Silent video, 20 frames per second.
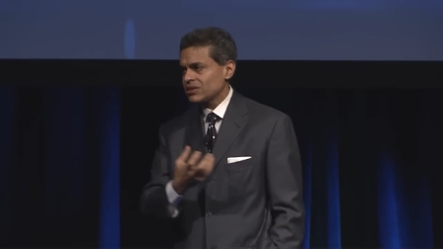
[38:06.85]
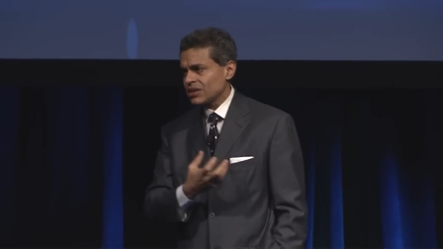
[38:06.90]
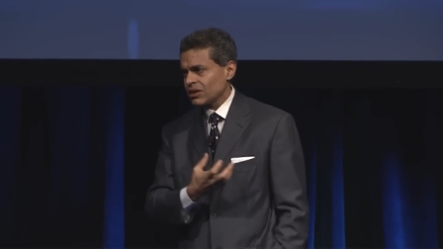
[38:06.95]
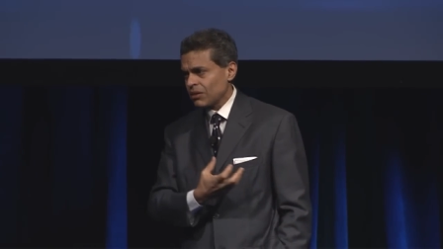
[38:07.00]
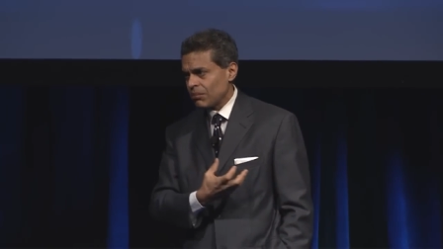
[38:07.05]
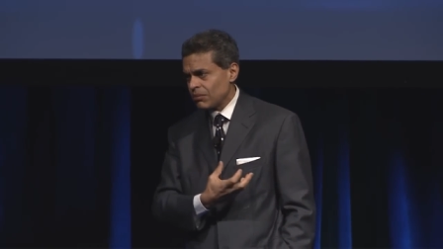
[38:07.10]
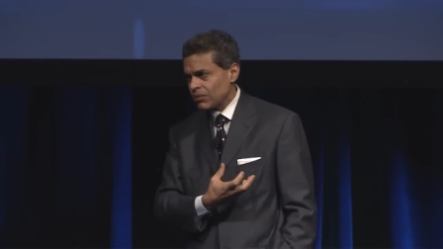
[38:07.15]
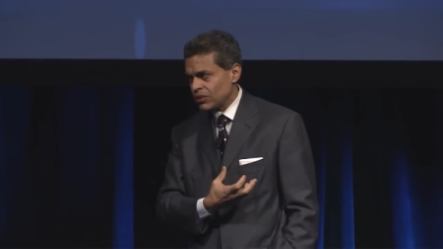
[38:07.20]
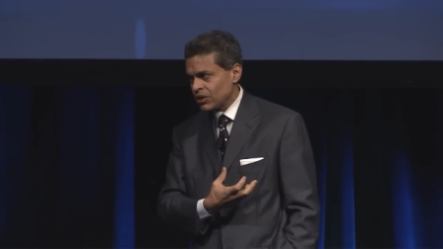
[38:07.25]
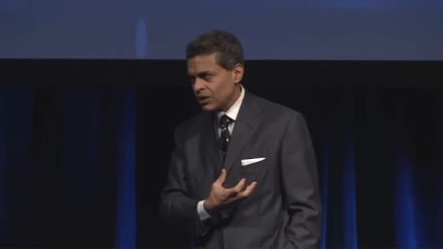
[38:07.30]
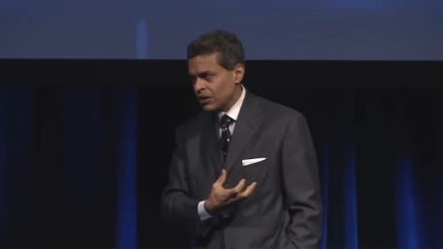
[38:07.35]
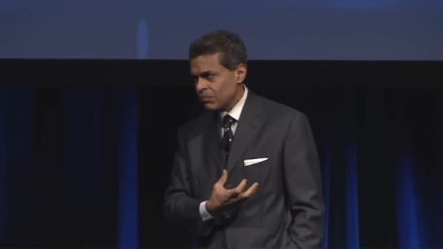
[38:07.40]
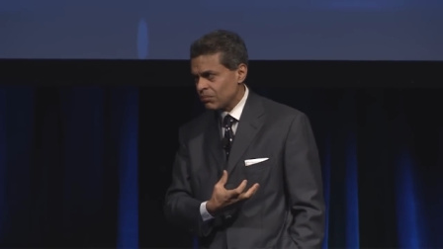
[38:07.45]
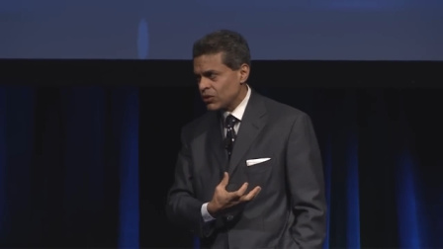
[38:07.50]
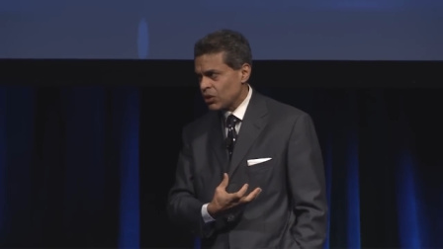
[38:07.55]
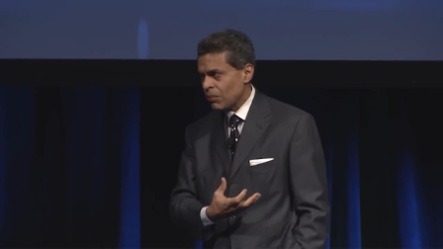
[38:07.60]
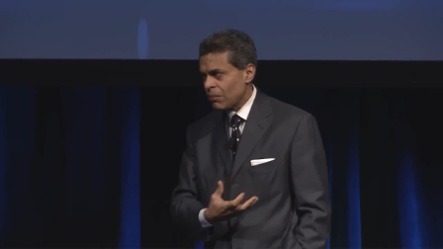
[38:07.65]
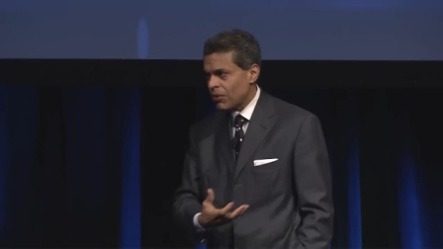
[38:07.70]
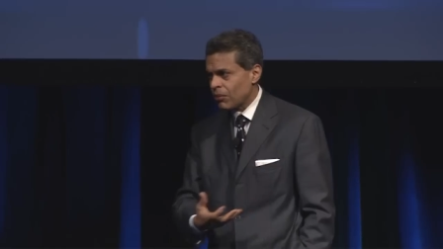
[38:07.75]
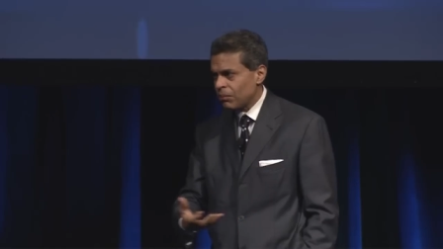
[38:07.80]
the
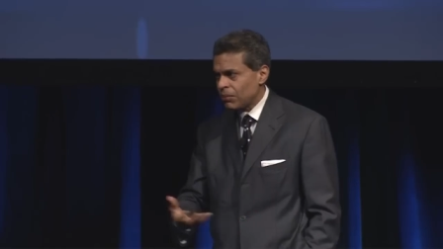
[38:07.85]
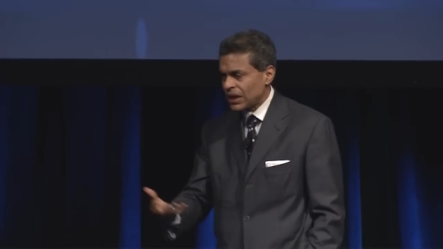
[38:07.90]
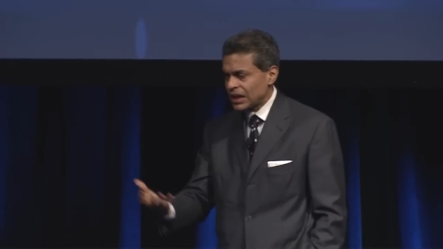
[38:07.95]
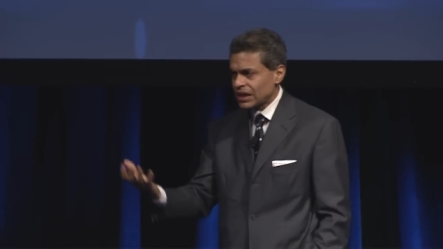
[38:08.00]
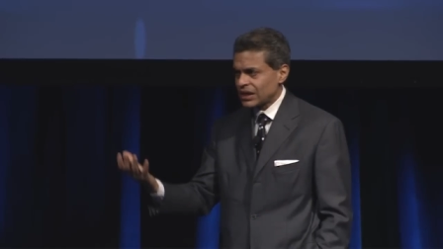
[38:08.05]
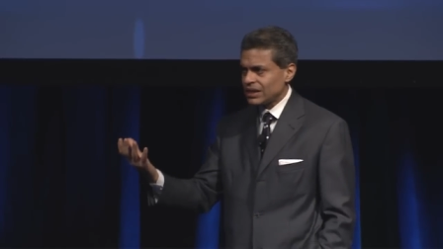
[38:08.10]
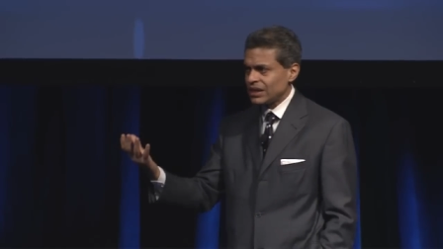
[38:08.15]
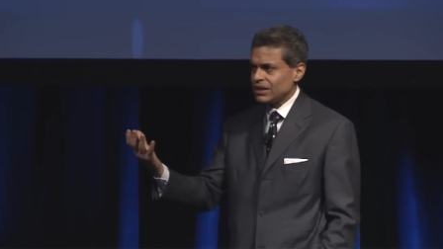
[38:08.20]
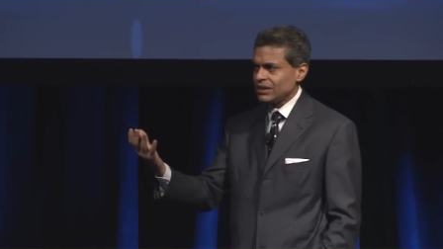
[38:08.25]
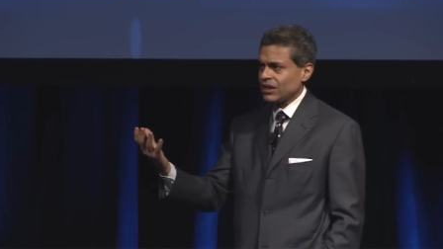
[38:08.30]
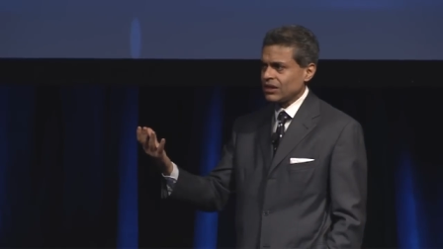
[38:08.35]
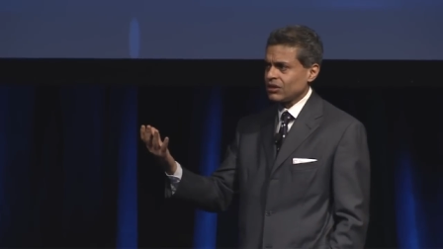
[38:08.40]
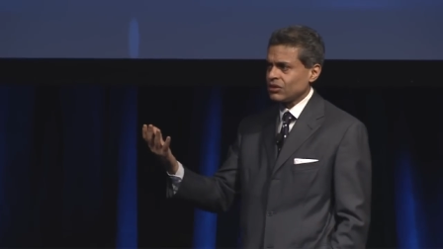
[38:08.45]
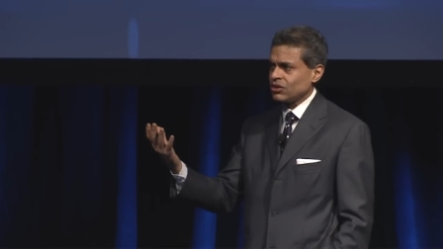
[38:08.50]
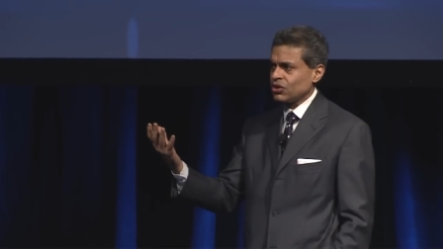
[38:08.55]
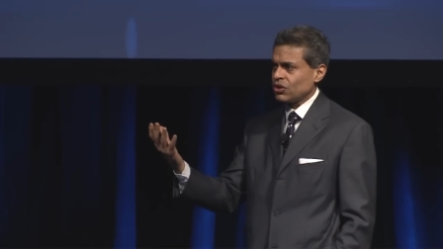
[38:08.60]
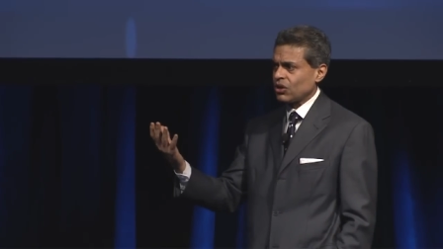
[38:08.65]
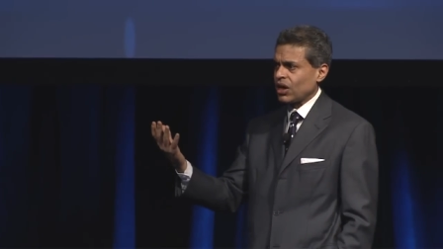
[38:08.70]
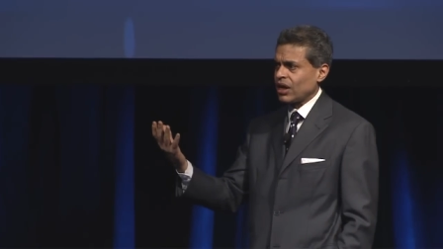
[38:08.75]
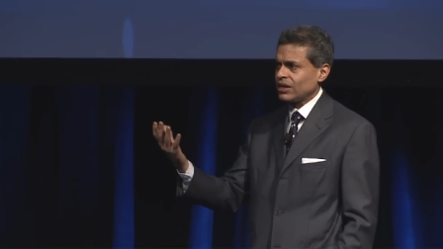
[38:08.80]
mobility that
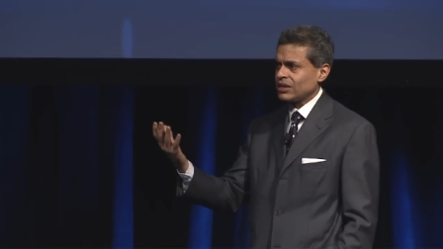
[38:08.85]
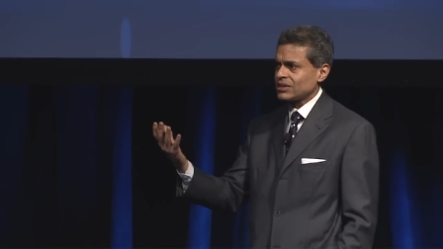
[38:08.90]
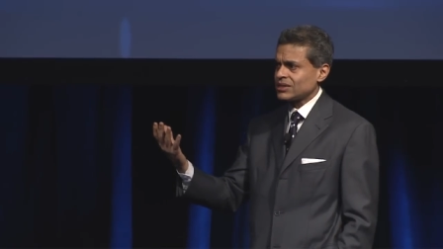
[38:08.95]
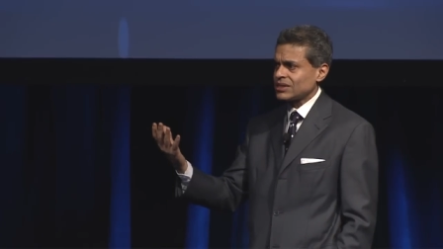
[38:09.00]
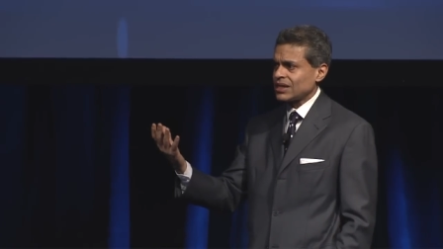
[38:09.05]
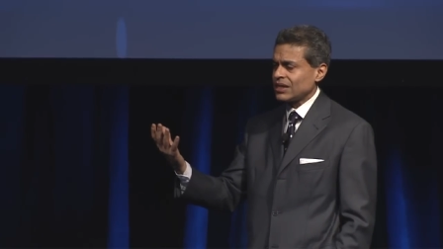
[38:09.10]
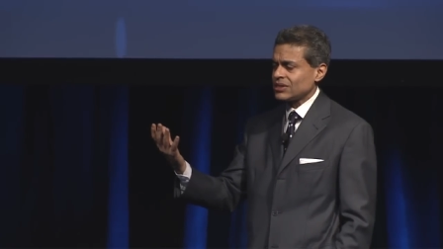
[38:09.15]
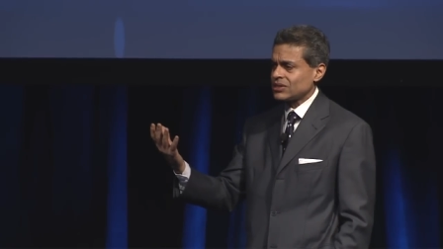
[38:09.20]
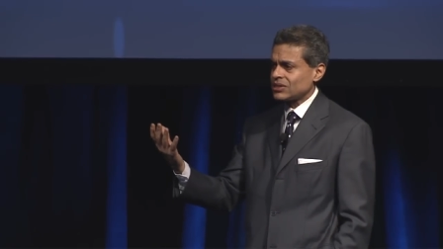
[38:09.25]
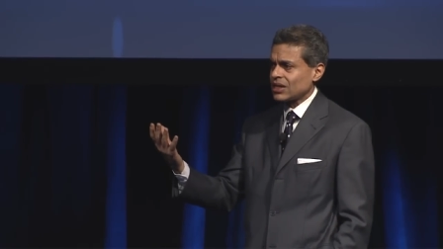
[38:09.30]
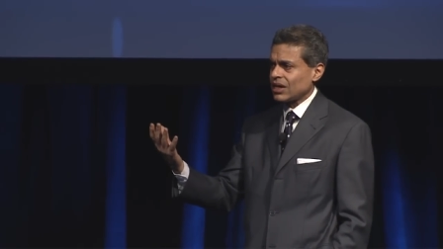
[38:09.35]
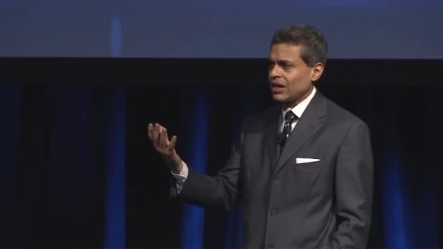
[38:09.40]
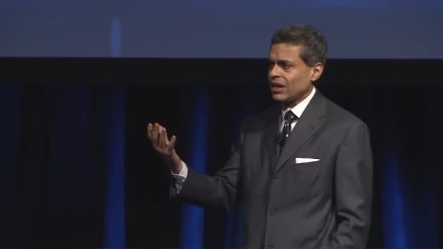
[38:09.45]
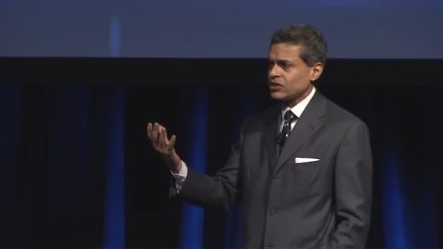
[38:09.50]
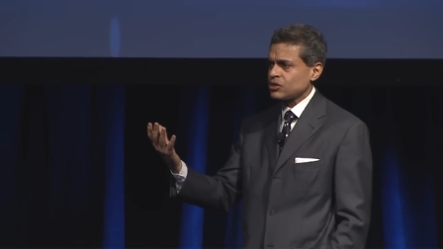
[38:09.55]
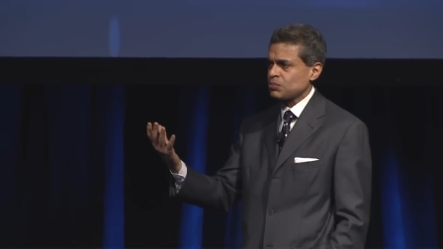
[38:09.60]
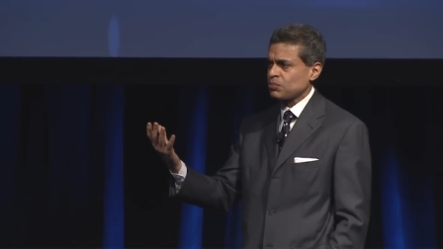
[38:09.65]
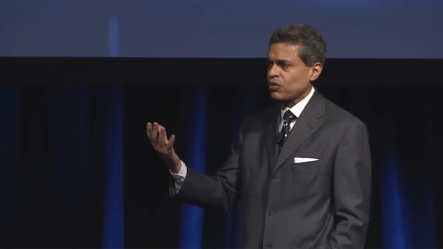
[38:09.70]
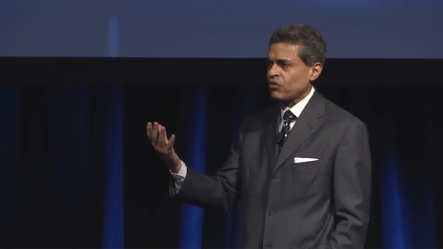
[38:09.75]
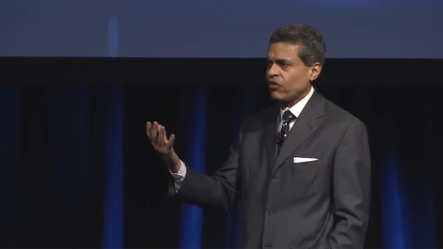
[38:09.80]
the United States
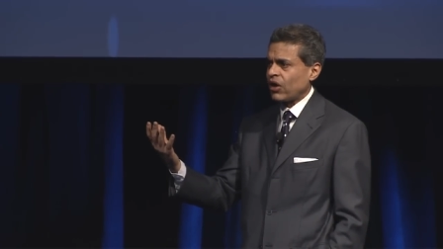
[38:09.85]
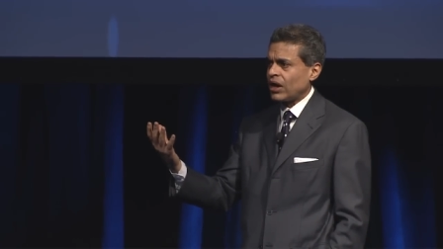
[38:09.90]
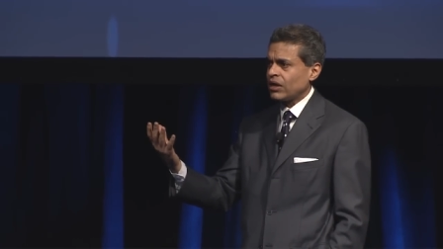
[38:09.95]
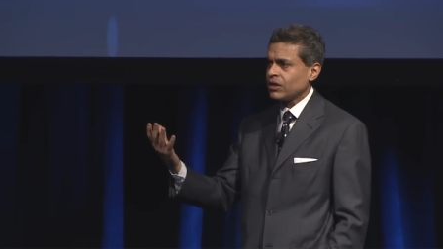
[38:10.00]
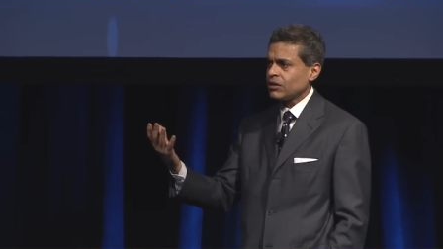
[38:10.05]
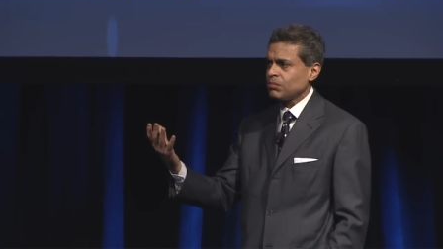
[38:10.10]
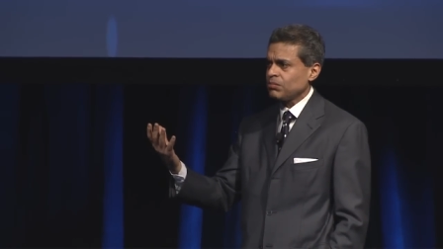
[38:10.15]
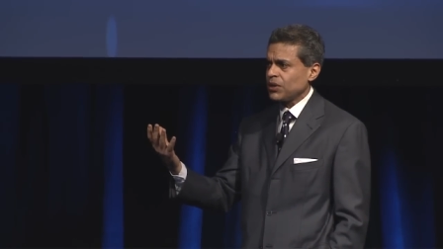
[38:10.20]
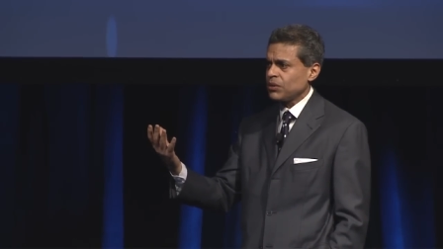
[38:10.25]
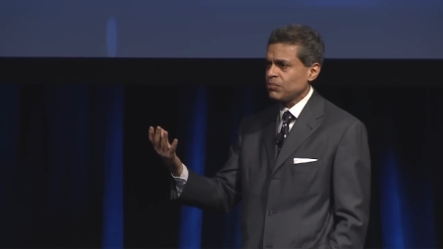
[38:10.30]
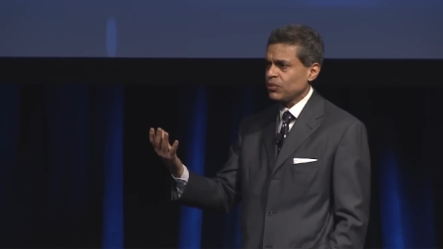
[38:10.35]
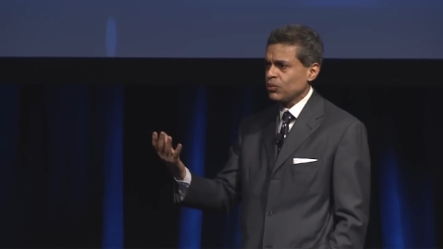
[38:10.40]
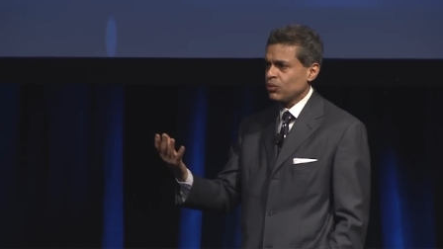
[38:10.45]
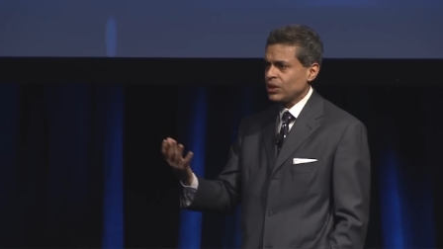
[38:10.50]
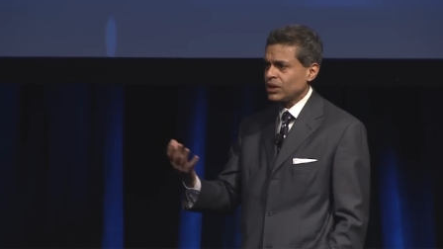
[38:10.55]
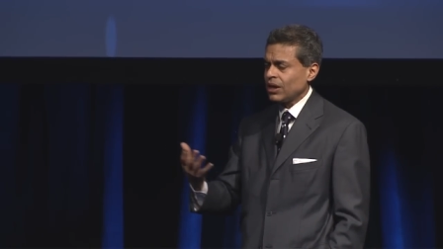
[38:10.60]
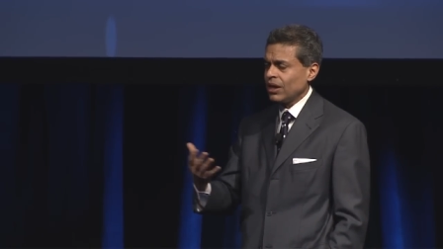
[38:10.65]
has provided people with.